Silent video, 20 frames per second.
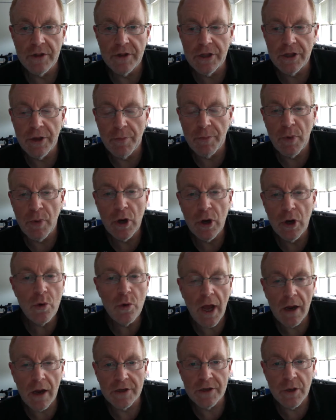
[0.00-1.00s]
the blue
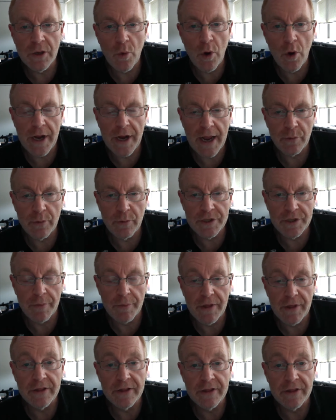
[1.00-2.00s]
colors at one end with
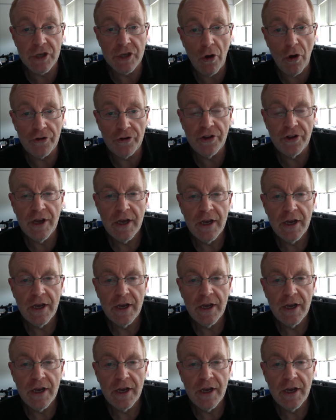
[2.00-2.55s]
something that's hot